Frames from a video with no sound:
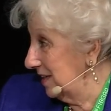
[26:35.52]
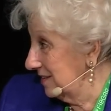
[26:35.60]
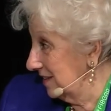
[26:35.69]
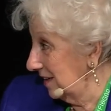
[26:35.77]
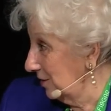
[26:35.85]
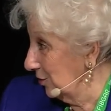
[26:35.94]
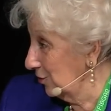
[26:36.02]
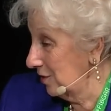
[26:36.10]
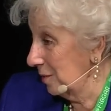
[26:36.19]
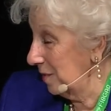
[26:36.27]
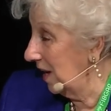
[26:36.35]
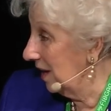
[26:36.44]
These
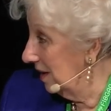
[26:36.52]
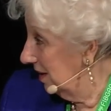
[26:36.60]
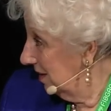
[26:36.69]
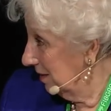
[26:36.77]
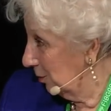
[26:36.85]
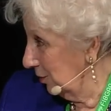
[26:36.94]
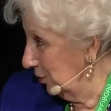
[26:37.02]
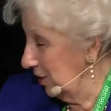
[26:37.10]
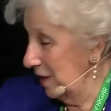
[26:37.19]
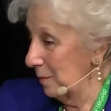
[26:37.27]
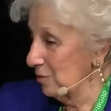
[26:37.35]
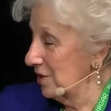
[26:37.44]
were the
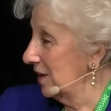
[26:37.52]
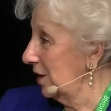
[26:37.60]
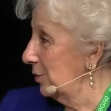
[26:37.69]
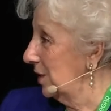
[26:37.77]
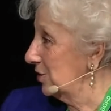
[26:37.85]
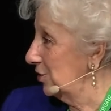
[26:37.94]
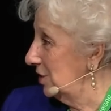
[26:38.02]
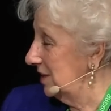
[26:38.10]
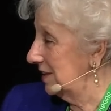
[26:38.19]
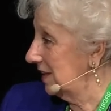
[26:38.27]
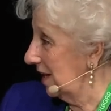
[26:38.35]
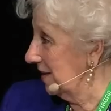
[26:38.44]
piece of news that
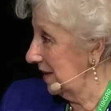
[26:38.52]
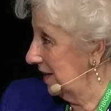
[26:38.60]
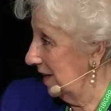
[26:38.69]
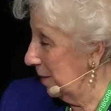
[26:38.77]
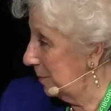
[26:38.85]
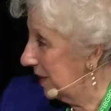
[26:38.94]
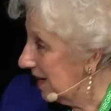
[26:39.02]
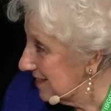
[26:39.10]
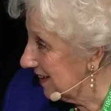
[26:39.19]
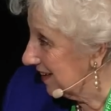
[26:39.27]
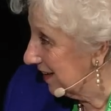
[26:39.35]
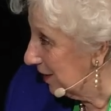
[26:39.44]
were
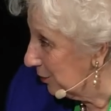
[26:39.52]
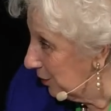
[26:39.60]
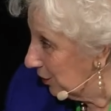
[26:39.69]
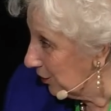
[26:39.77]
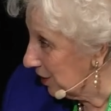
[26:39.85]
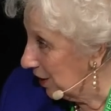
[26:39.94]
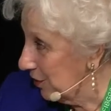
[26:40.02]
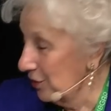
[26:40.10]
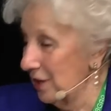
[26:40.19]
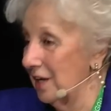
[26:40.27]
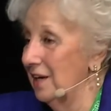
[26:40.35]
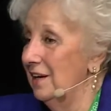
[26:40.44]
published. Whenever
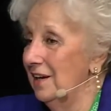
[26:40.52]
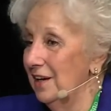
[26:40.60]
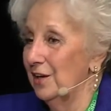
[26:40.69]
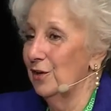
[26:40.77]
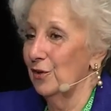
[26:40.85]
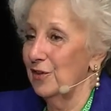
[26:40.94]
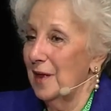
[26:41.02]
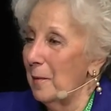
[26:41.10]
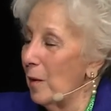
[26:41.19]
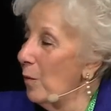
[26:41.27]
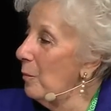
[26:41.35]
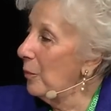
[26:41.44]
we wanted
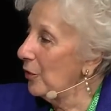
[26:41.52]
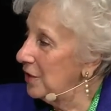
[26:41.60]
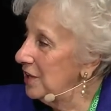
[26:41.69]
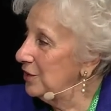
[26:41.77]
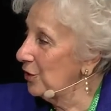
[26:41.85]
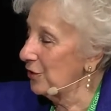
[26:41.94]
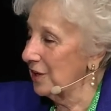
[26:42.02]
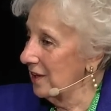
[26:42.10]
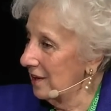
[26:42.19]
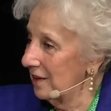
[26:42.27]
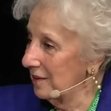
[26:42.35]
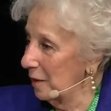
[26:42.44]
to
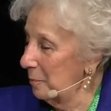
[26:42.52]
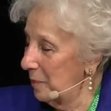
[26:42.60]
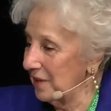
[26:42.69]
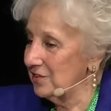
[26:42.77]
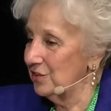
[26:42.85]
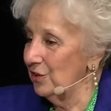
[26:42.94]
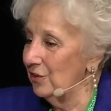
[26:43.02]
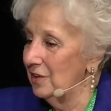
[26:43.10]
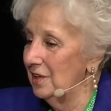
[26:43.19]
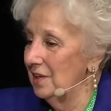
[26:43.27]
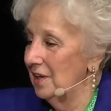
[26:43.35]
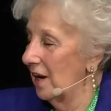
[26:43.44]
publish a piece of
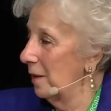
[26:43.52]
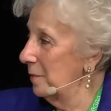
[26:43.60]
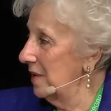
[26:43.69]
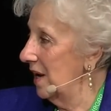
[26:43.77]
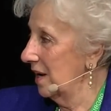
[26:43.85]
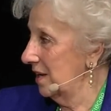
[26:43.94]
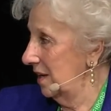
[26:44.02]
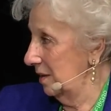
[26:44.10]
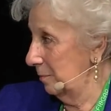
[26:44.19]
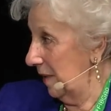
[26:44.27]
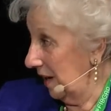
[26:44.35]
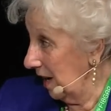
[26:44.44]
news
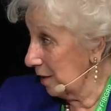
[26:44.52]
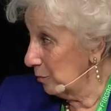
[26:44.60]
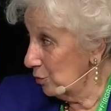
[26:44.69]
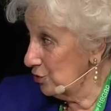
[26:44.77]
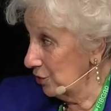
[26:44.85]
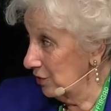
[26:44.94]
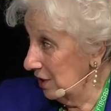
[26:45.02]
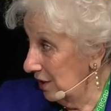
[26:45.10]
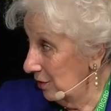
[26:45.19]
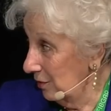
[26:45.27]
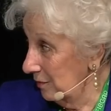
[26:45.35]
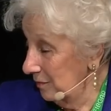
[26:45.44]
on the
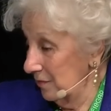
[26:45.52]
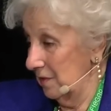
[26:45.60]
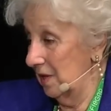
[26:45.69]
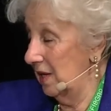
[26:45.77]
newspaper,